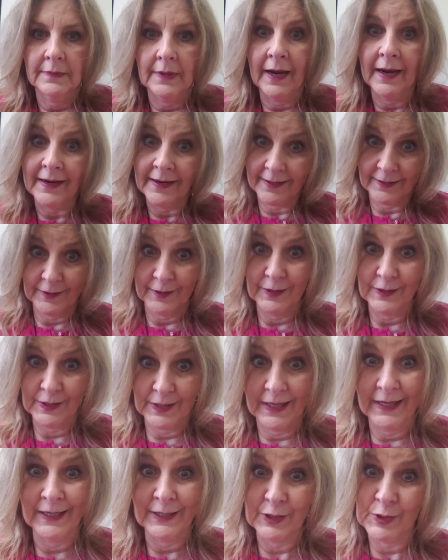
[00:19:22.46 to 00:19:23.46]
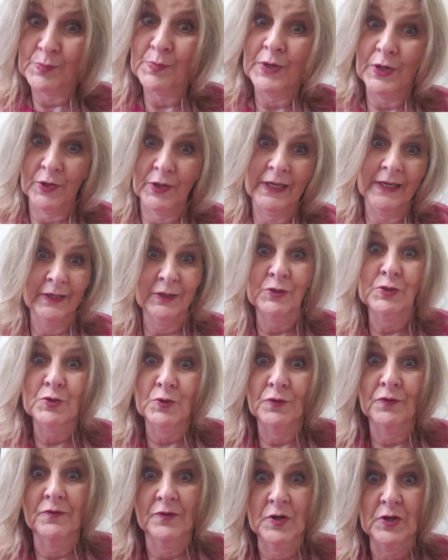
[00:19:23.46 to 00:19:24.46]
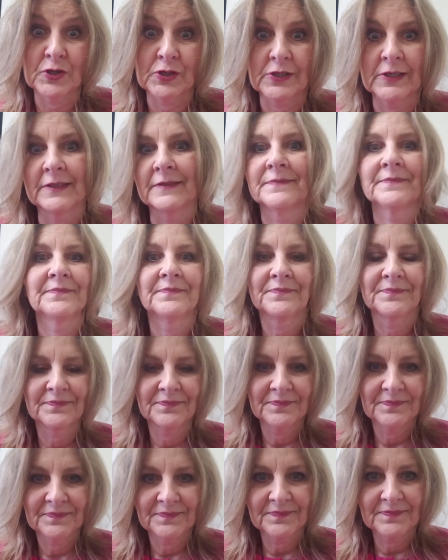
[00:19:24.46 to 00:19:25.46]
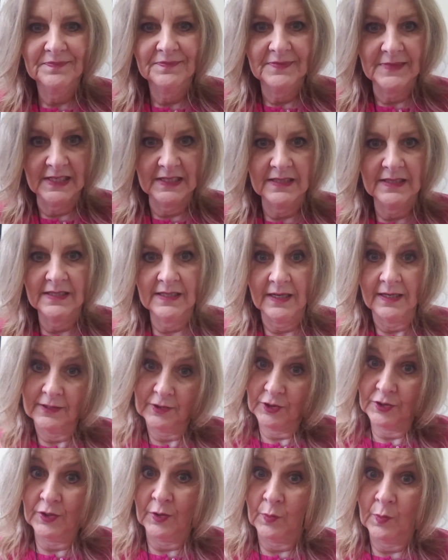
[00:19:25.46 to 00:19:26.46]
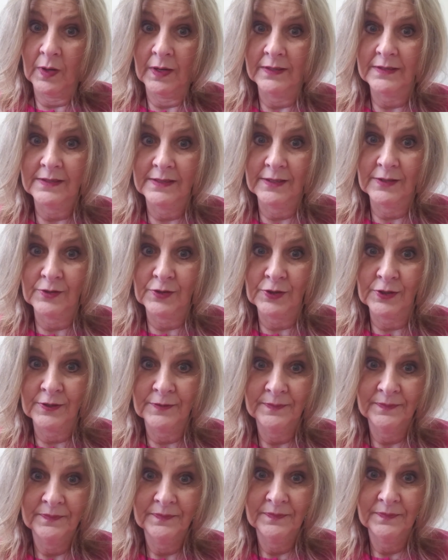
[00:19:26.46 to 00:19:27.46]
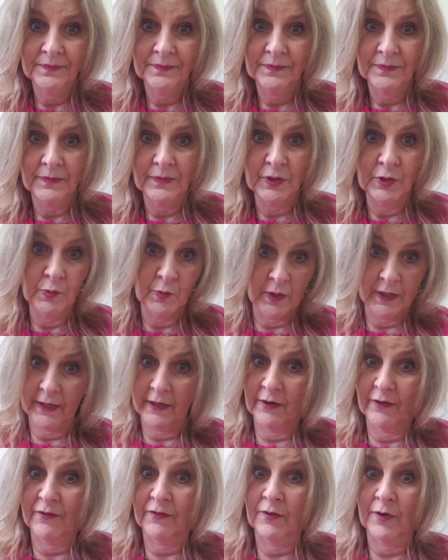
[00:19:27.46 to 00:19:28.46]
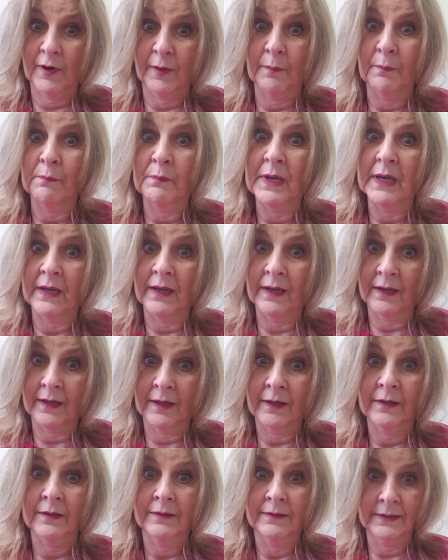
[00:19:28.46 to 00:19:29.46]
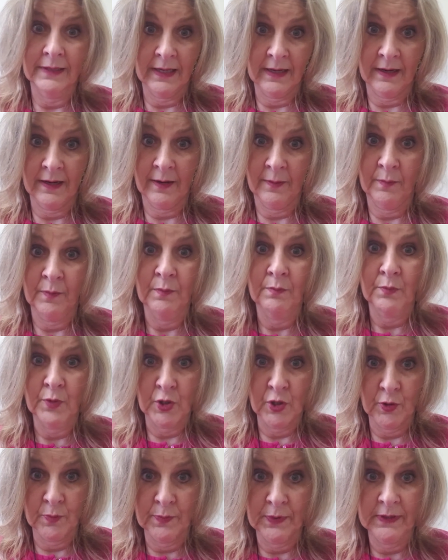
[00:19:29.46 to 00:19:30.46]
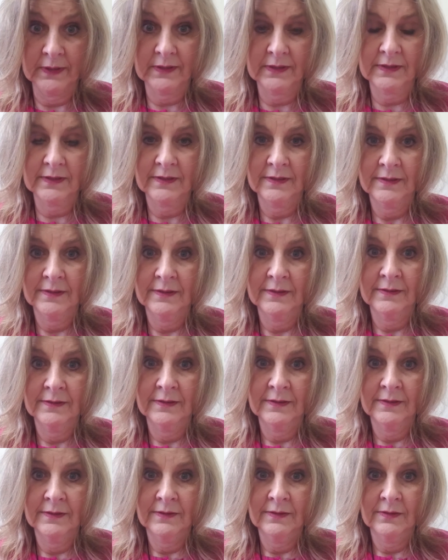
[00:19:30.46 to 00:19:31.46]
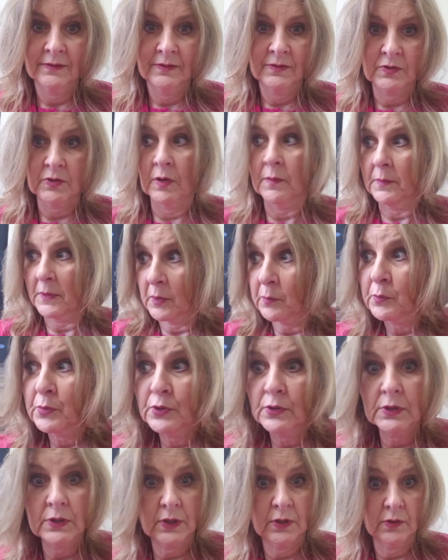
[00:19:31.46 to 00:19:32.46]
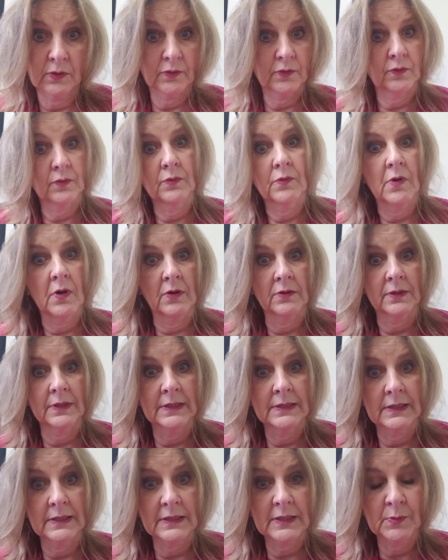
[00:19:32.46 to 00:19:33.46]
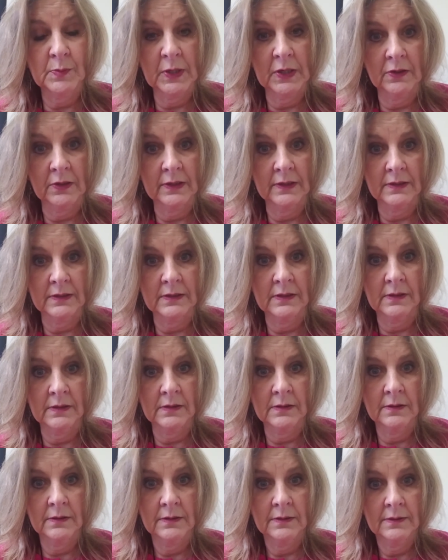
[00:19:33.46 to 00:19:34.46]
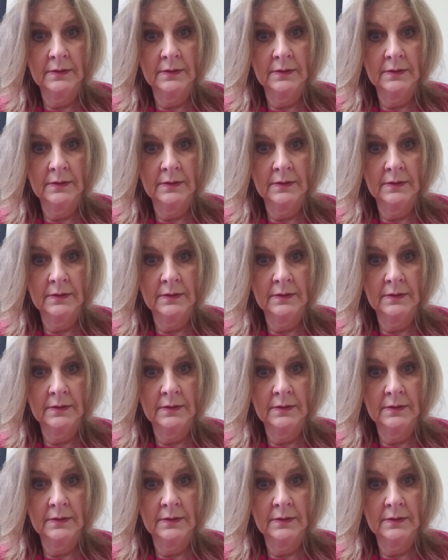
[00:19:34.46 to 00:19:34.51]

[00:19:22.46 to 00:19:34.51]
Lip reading: I got this experiential version that said, you know what, sister? You were here for a big damn purpose. So I'm going to put you through all these experiences,